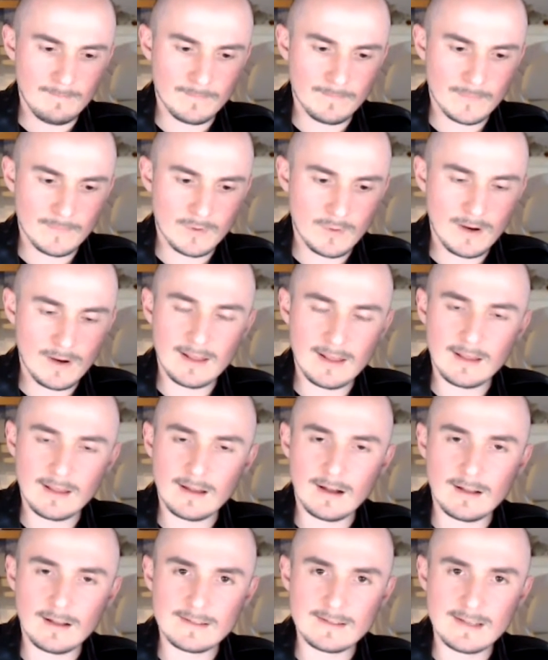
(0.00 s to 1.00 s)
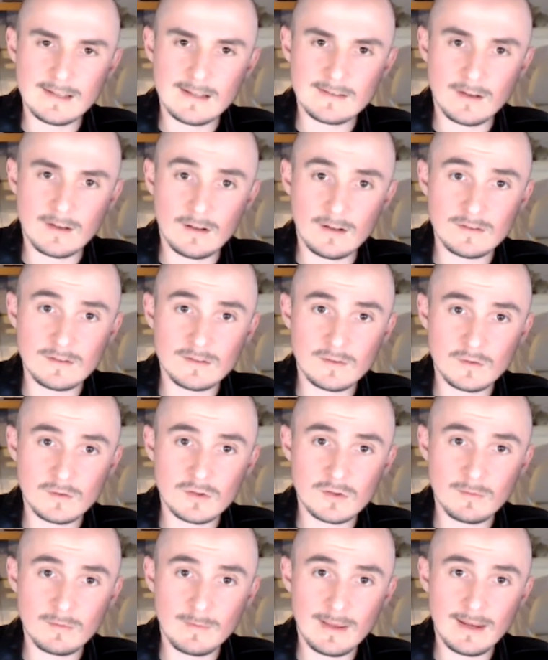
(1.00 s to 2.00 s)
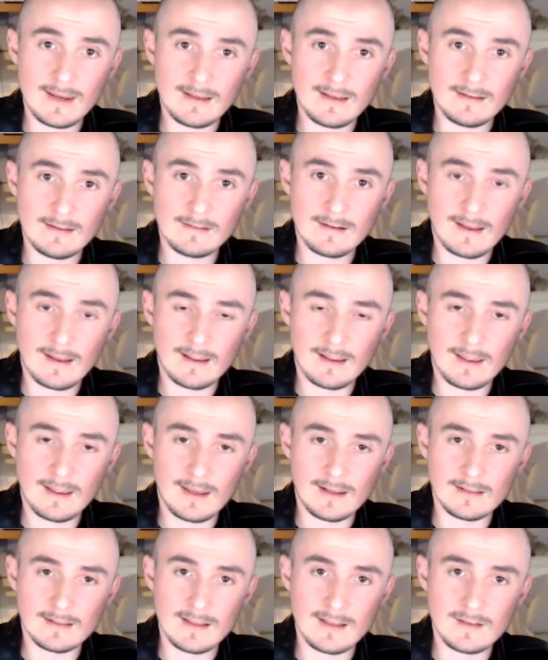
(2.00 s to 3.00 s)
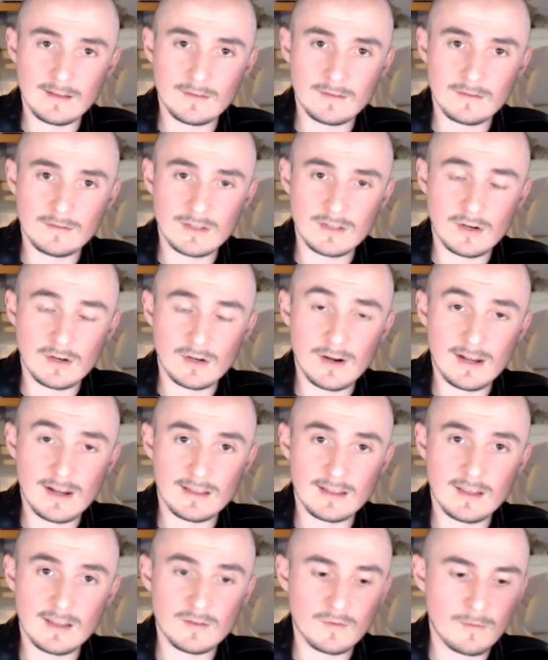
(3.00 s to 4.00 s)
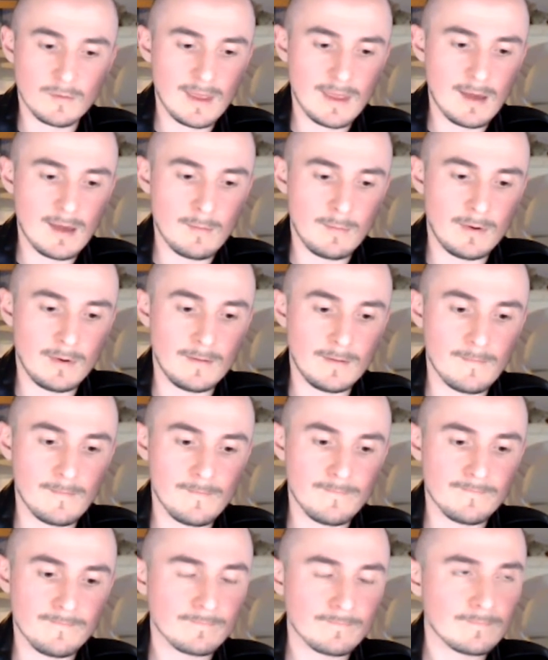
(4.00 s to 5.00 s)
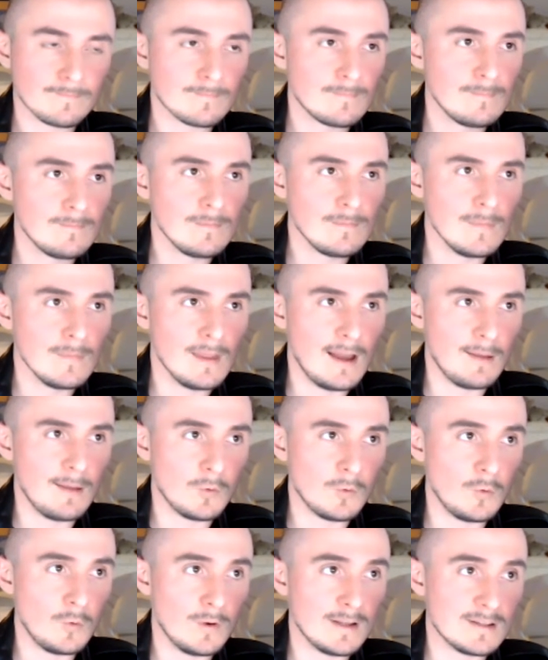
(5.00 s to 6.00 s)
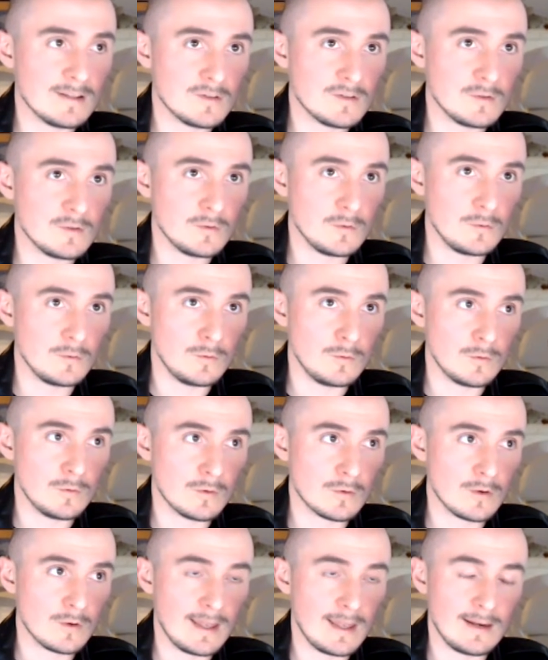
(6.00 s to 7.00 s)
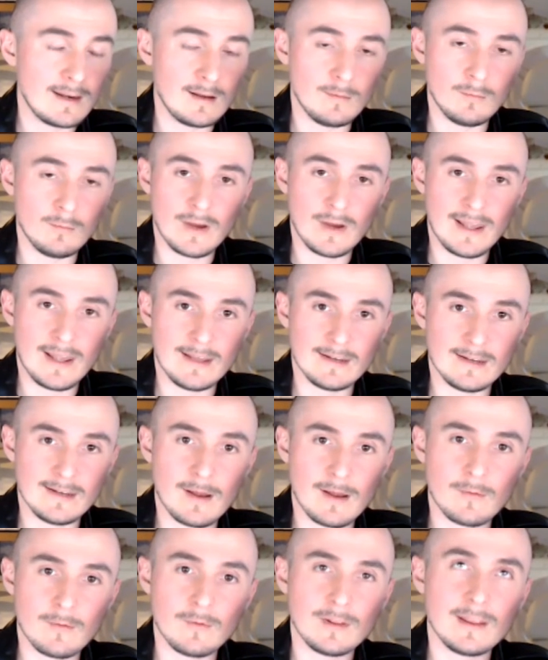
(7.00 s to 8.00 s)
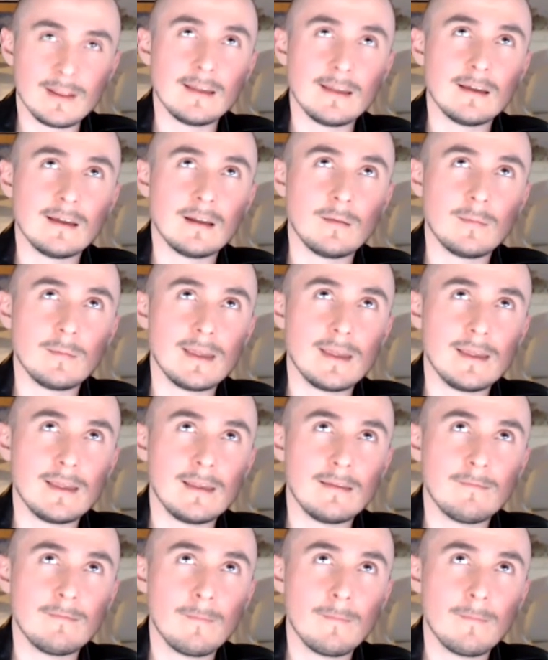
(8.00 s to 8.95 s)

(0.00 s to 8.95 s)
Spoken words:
creating content on social media and generating leads from that. But I'm going to create a brand. I'm not really going to be